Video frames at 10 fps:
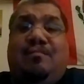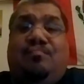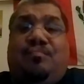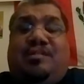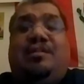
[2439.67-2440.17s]

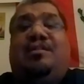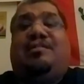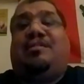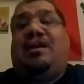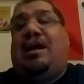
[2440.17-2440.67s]

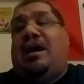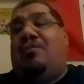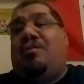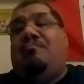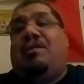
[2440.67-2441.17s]
Seriously, I
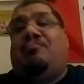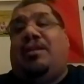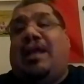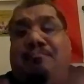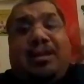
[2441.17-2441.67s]
remember
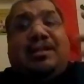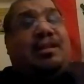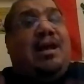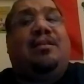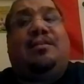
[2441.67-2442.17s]
that
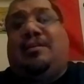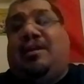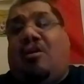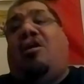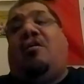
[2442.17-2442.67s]
mentality. Like,
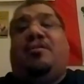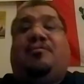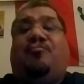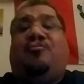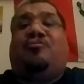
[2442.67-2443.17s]
oh, this
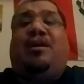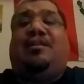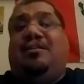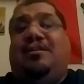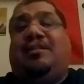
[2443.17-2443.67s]
fool's trying to
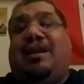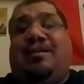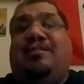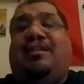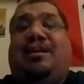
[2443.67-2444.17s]
look like
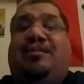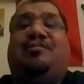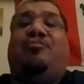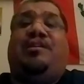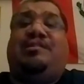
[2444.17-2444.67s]
a
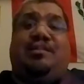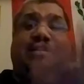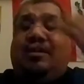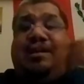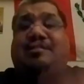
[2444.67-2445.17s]
screezy.
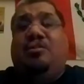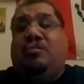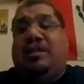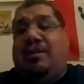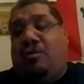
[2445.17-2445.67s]
You guys know
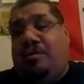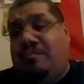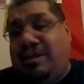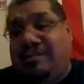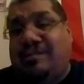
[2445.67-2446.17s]
what that word
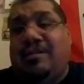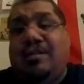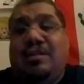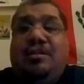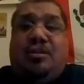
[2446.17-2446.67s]
means.
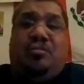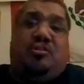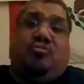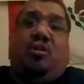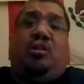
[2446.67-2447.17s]
You know,
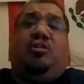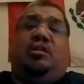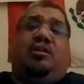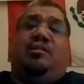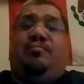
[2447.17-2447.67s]
he's trying to look
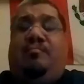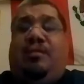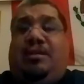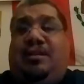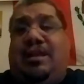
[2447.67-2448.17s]
like he's from
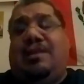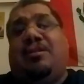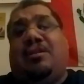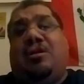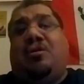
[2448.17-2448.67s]
LA.
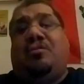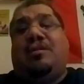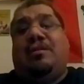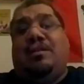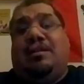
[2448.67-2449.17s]
Even though
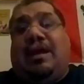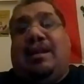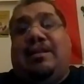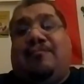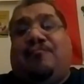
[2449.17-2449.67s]
a lot
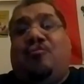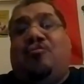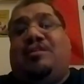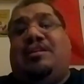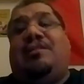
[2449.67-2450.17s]
of these
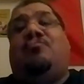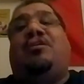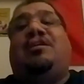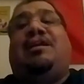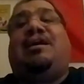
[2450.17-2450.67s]
fools didn't even
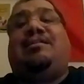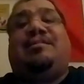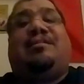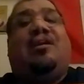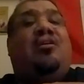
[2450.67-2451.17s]
realize
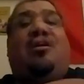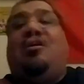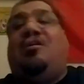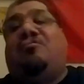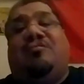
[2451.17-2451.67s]
that their
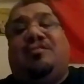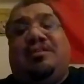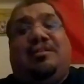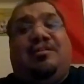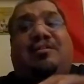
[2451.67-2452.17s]
uncles
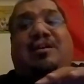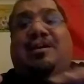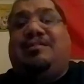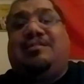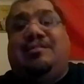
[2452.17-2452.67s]
and their
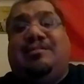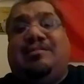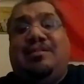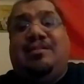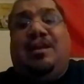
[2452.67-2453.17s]
cousins
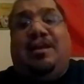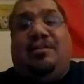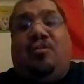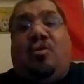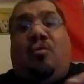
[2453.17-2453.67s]
and
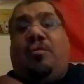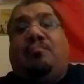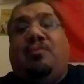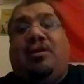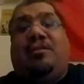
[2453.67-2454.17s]
their older
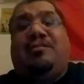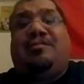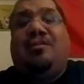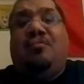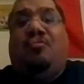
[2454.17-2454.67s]

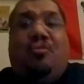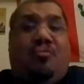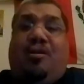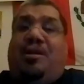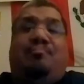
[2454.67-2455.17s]
brothers were
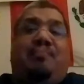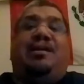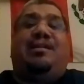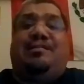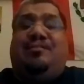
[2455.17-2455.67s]
wearing
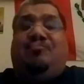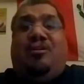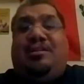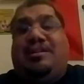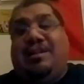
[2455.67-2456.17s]
bands and
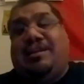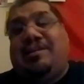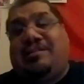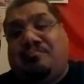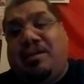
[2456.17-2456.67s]
wearing
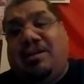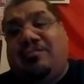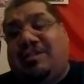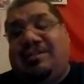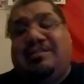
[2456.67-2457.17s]
dickies and
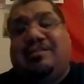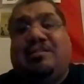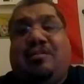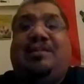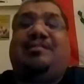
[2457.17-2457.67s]
Pendletons and
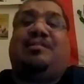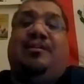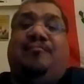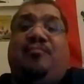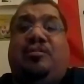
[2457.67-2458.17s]
all that
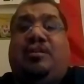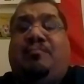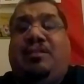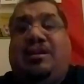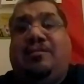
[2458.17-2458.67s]
stuff. You know what I
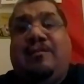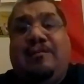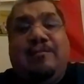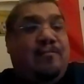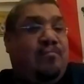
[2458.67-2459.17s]
mean?
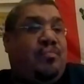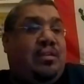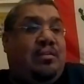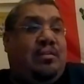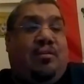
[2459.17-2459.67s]

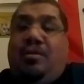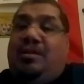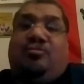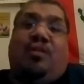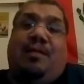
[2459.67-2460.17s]

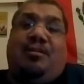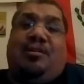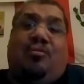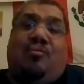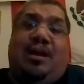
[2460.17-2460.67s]
And driving
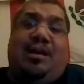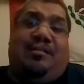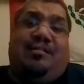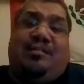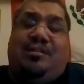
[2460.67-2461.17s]

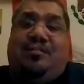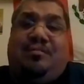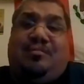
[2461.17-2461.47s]
lowriders, you know?